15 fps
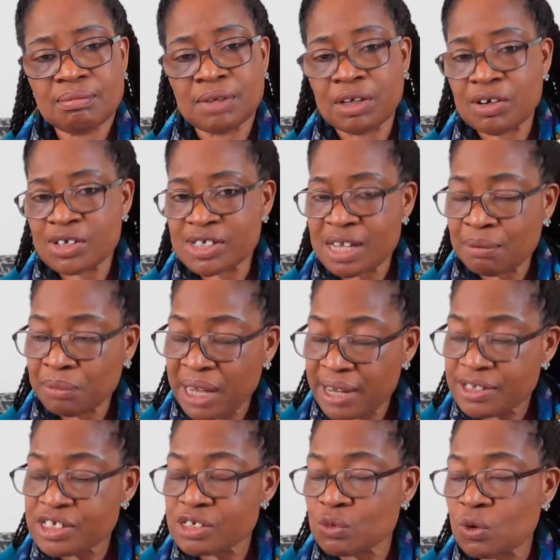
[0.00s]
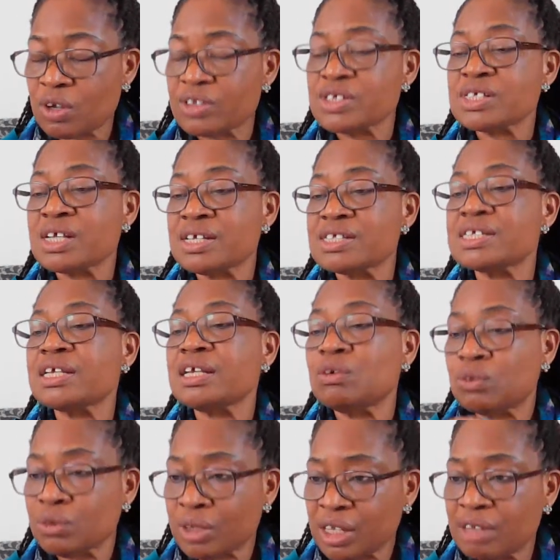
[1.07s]
Because Psalm 91 says he
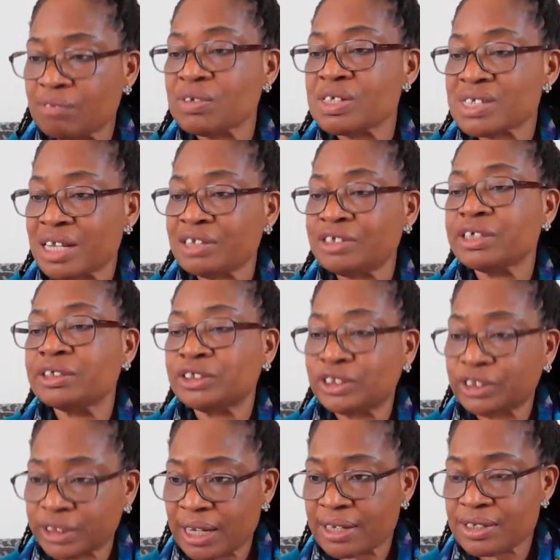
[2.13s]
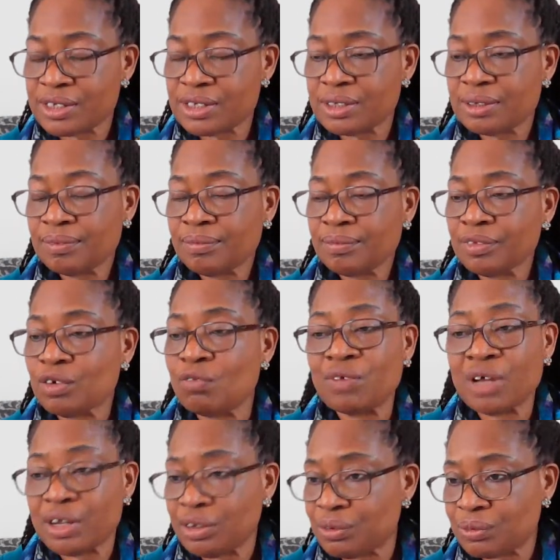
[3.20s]
will give his angels charge
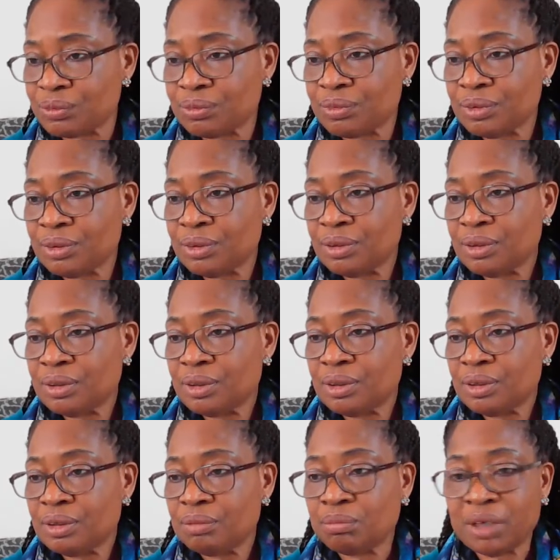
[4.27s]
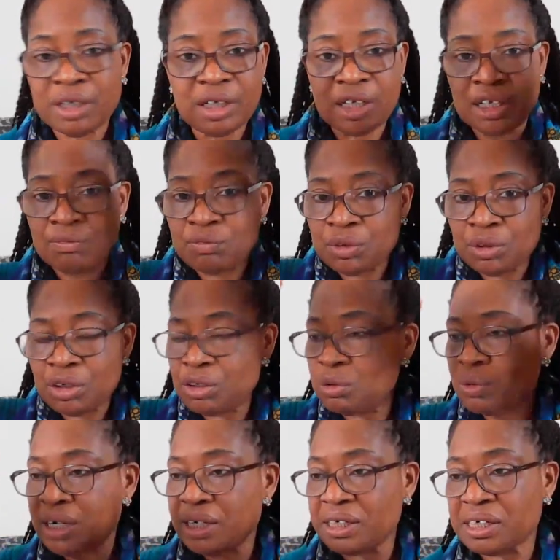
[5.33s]
over you. But if you don't
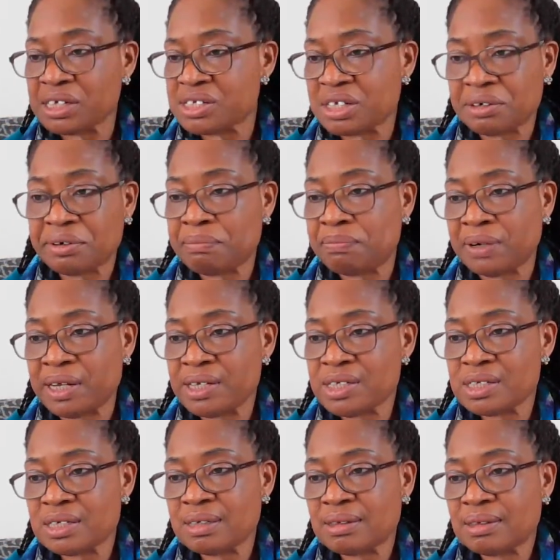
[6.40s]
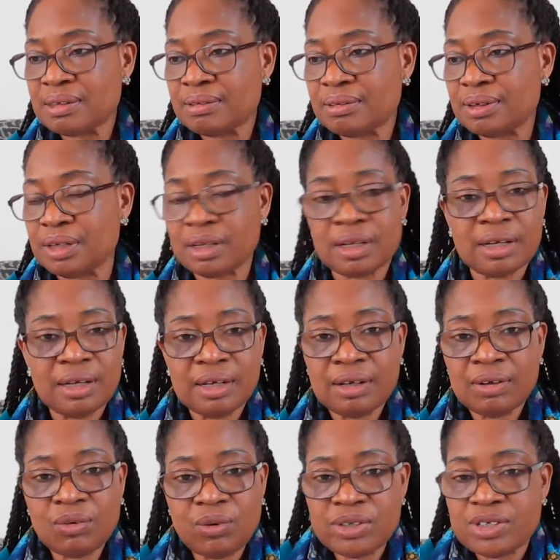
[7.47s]
dwell in the secret place,
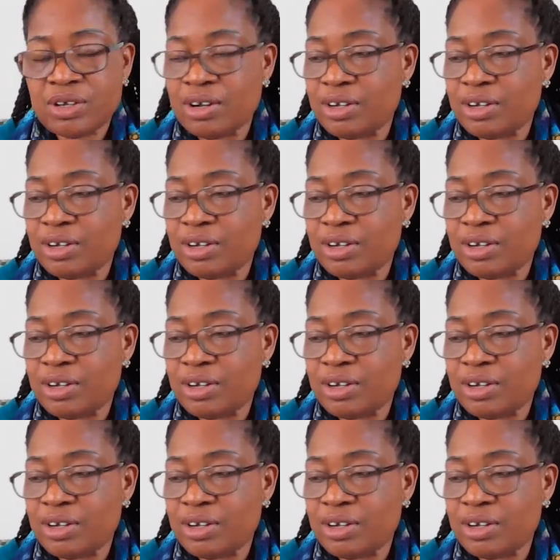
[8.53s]
who is